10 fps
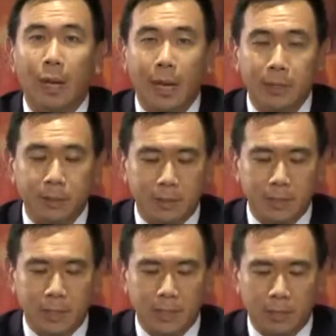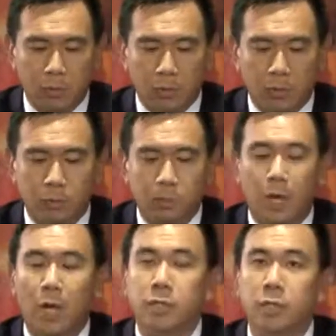and CNA Law
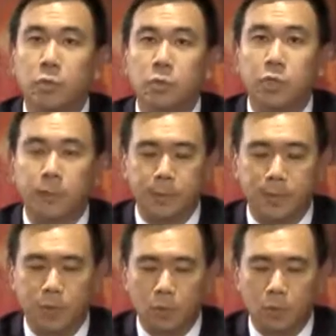on the new substance